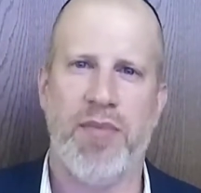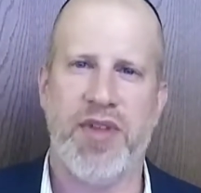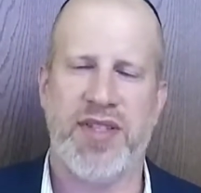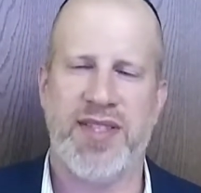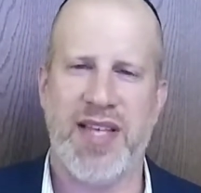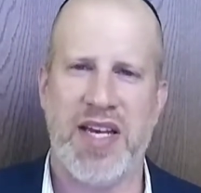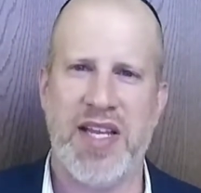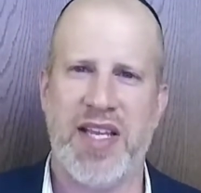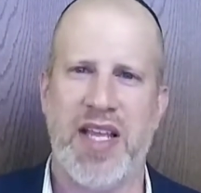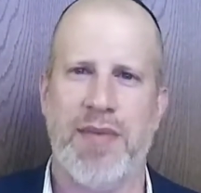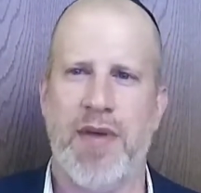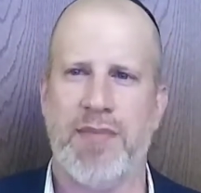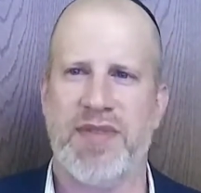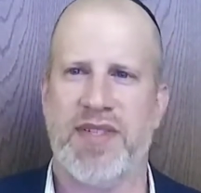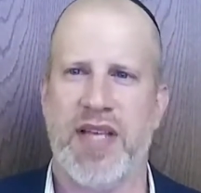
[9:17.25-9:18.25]
The tzaddikim
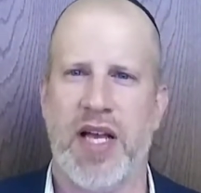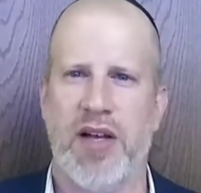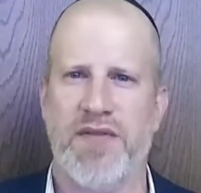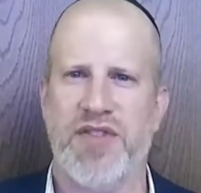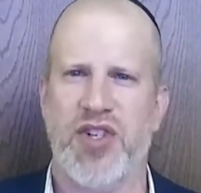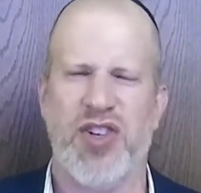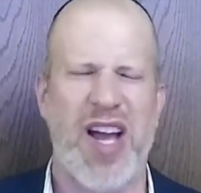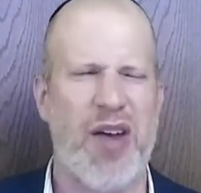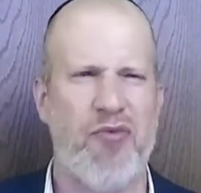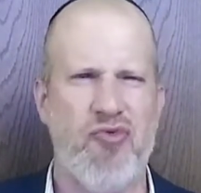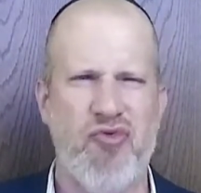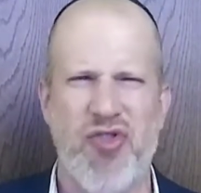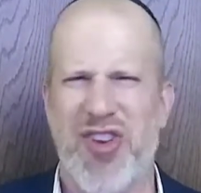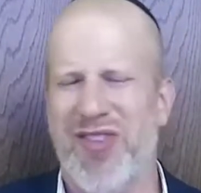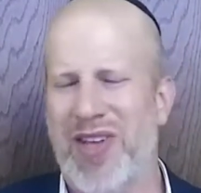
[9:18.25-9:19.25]
themselves, you're not
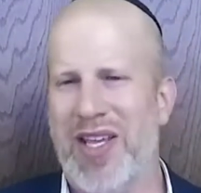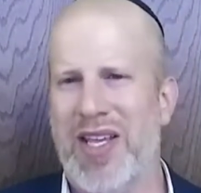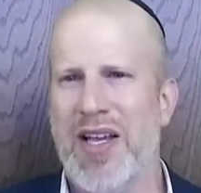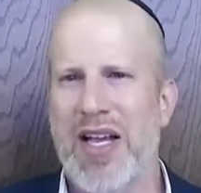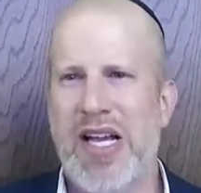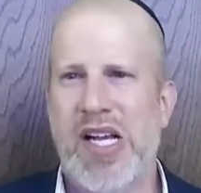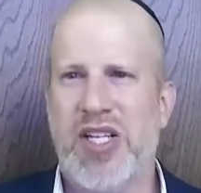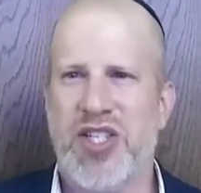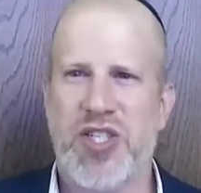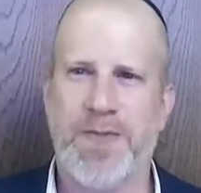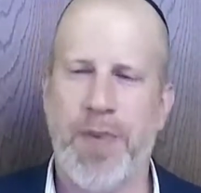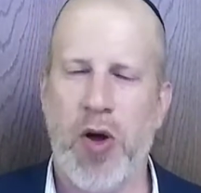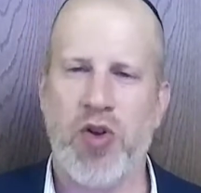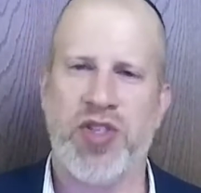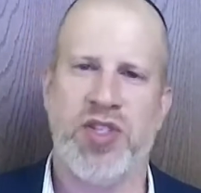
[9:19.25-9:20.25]
really
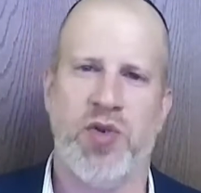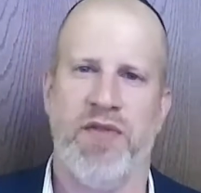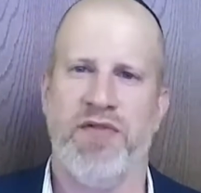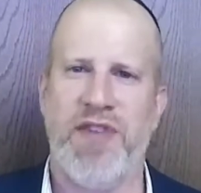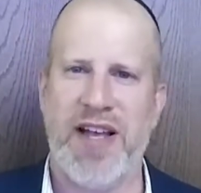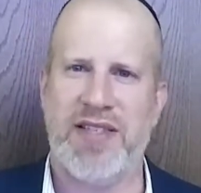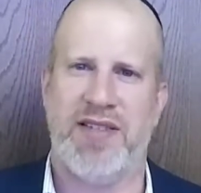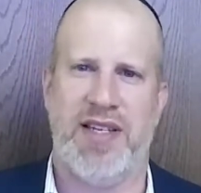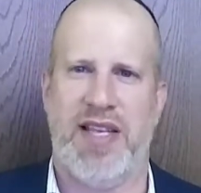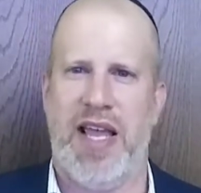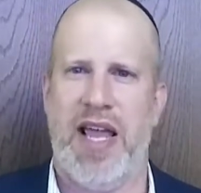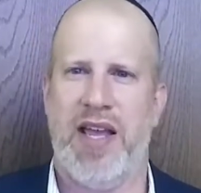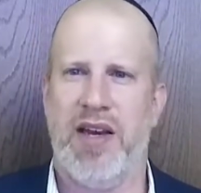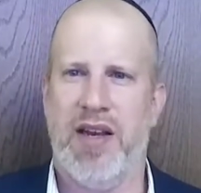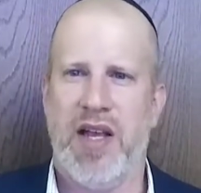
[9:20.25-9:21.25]
supposed to
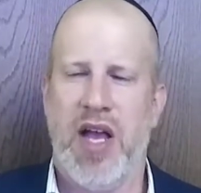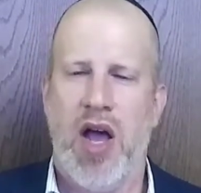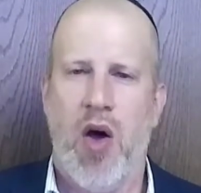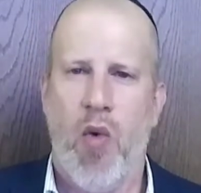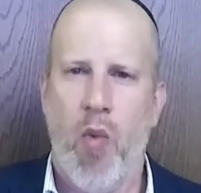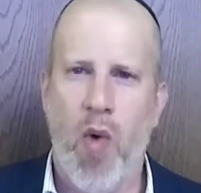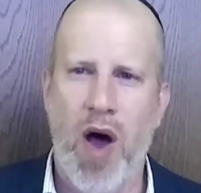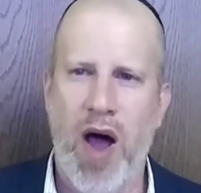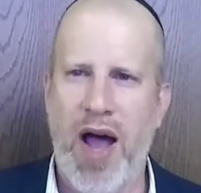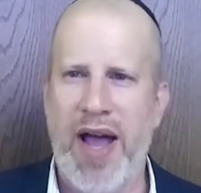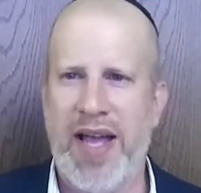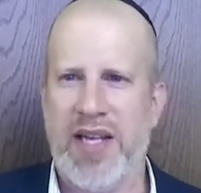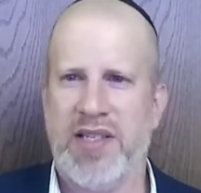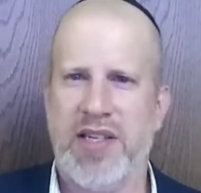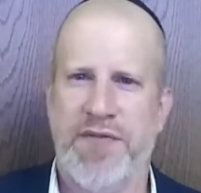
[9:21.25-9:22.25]
investigate
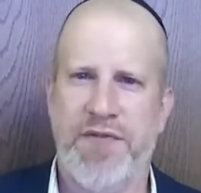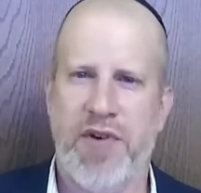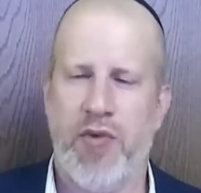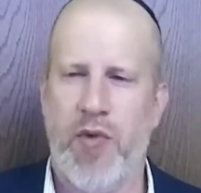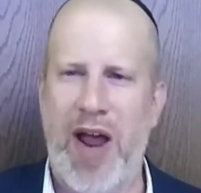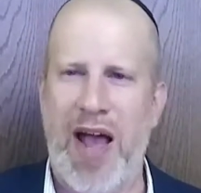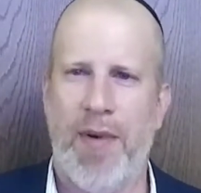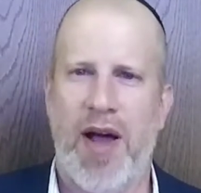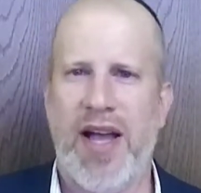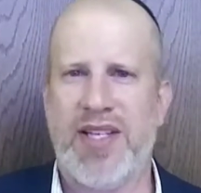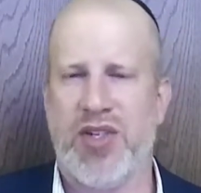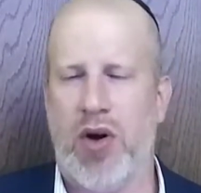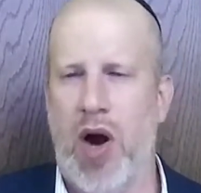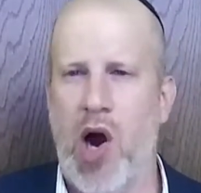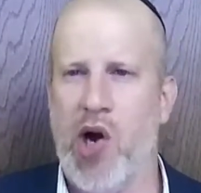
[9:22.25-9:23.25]
why different rabbis
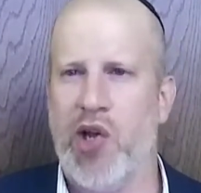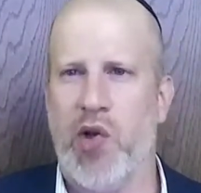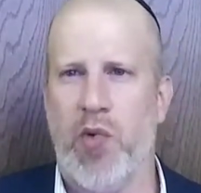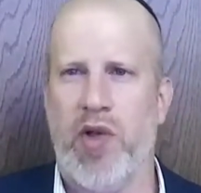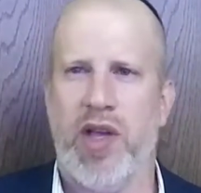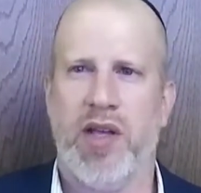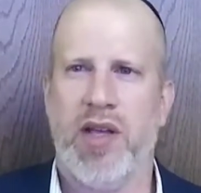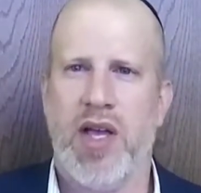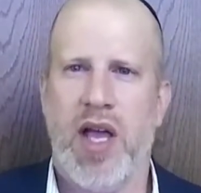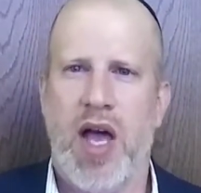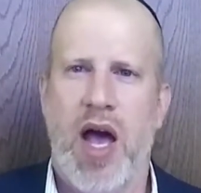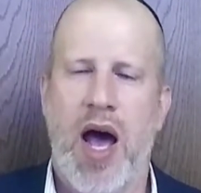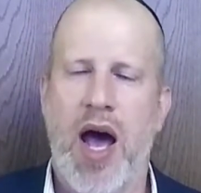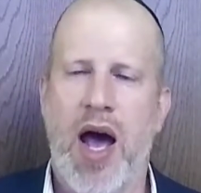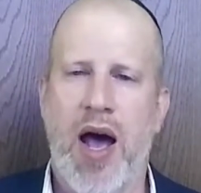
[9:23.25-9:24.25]
are arguing
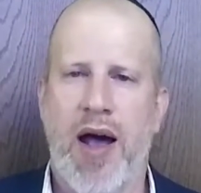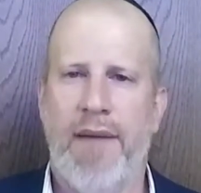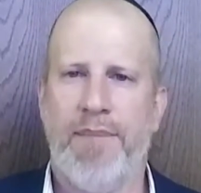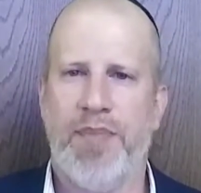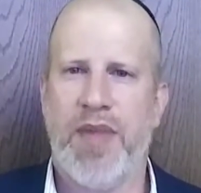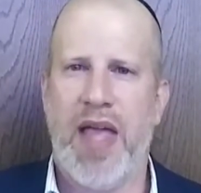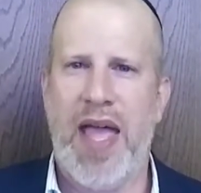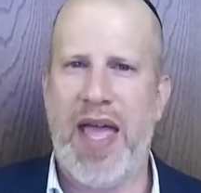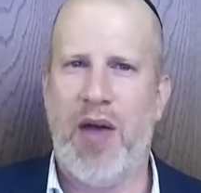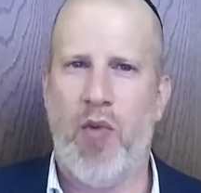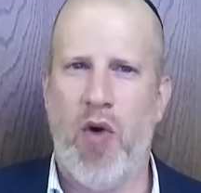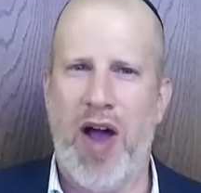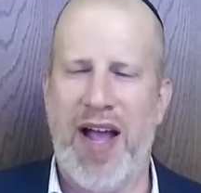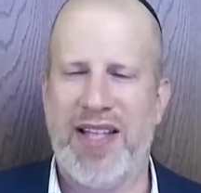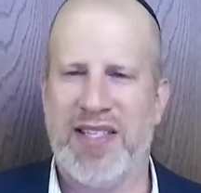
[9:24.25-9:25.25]
and
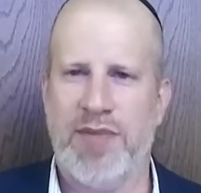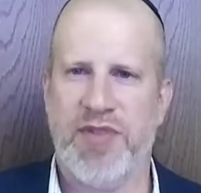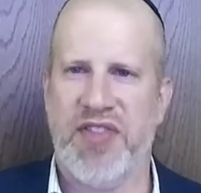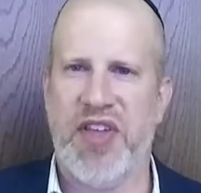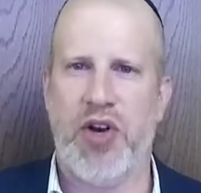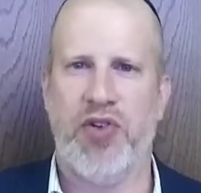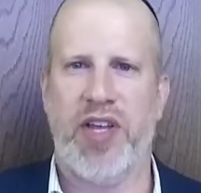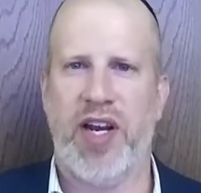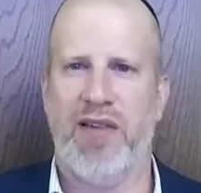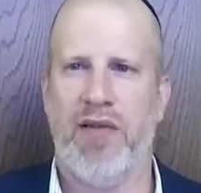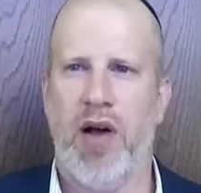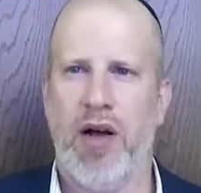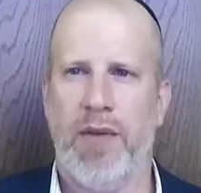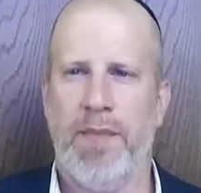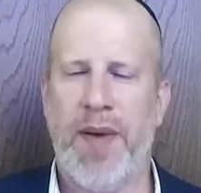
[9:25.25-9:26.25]
why it seems like they don't get along.